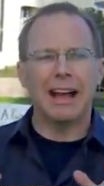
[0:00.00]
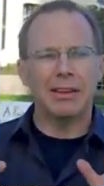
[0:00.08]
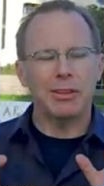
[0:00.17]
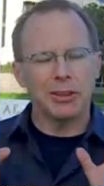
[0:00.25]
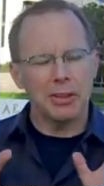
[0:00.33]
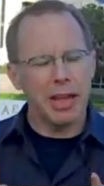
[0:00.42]

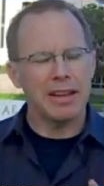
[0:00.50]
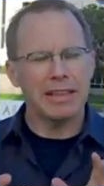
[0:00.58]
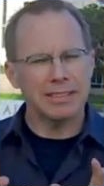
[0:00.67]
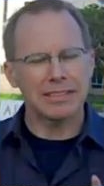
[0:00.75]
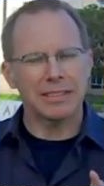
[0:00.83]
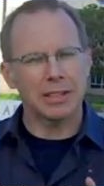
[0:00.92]
you're not
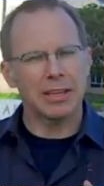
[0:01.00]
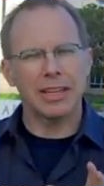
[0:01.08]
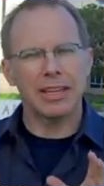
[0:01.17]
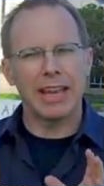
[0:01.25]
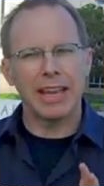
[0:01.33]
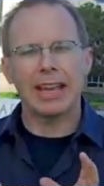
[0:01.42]
necessarily going
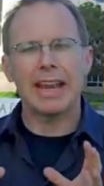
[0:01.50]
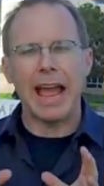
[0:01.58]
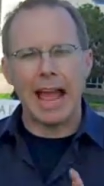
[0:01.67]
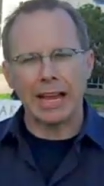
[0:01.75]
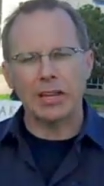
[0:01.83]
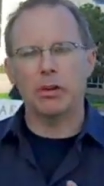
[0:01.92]
to get an
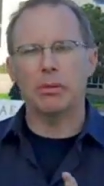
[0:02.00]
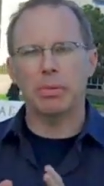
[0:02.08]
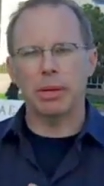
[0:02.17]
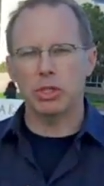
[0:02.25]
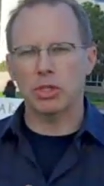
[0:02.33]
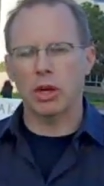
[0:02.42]
accurate
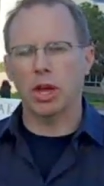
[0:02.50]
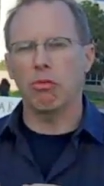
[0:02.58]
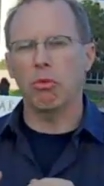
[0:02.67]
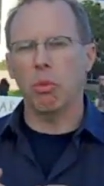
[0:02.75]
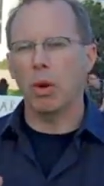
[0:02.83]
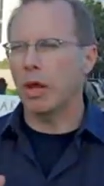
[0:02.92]
picture
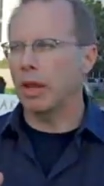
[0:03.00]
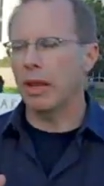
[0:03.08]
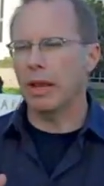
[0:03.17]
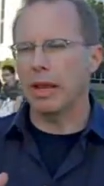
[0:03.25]
of what